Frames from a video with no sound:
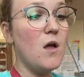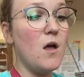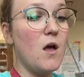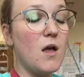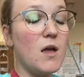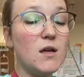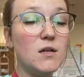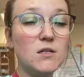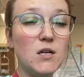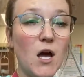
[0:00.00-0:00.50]

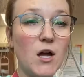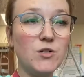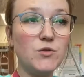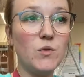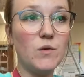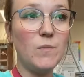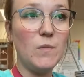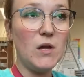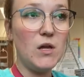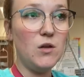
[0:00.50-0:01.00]
in touch
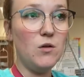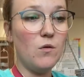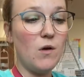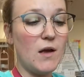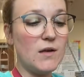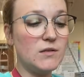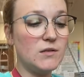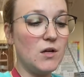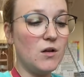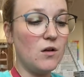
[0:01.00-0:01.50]
with me, you
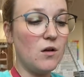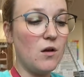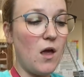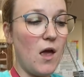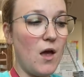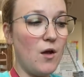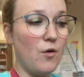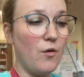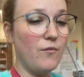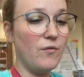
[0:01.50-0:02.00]
guys can
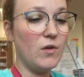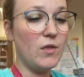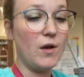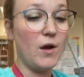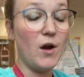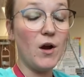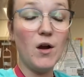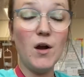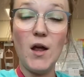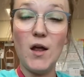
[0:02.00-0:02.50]
head over
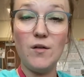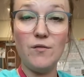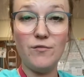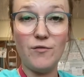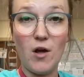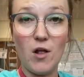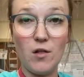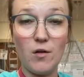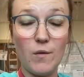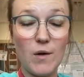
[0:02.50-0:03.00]
there and
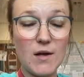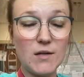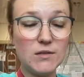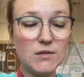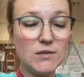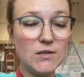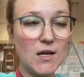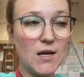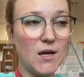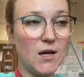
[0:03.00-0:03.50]
follow us.
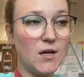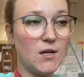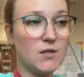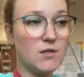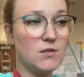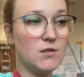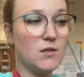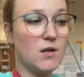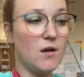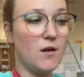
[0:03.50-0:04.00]

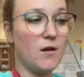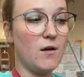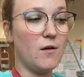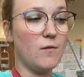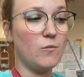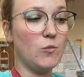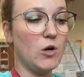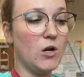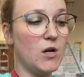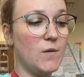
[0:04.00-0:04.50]
And
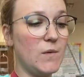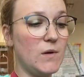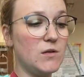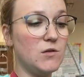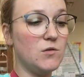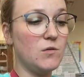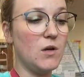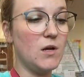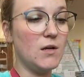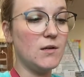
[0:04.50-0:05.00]
um, we're going to be
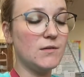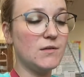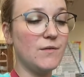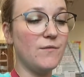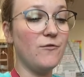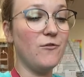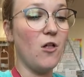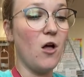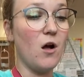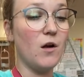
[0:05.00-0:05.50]
doing
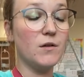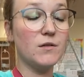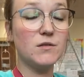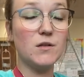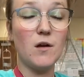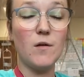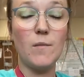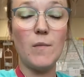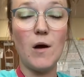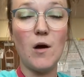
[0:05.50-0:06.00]
some
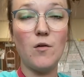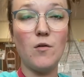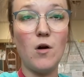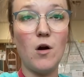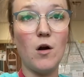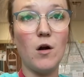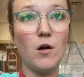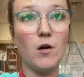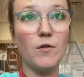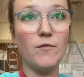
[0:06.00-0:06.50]
vlogs about
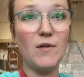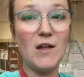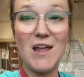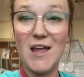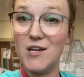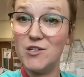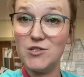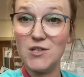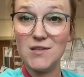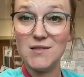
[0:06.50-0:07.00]
our
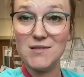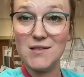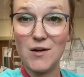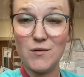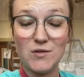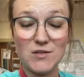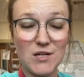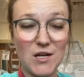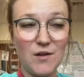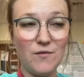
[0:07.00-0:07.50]
vacations that
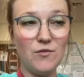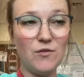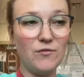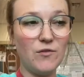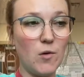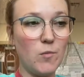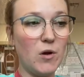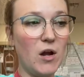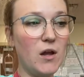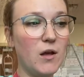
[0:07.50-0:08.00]
we're taking for
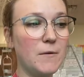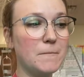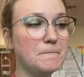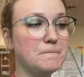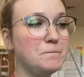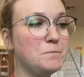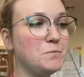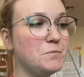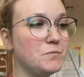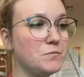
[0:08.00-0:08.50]
fall break
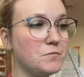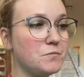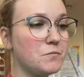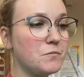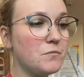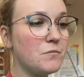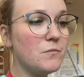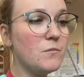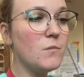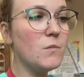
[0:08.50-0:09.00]

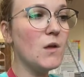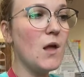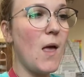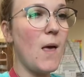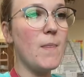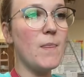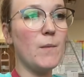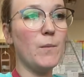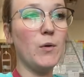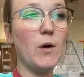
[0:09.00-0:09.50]

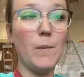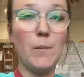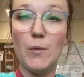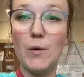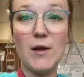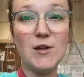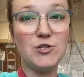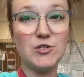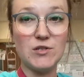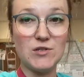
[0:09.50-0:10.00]
and the
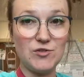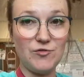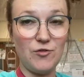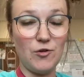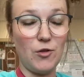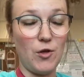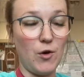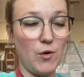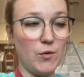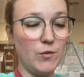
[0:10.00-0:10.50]
preparations
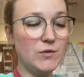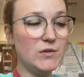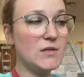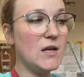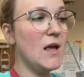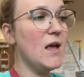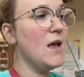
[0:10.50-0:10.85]
for those.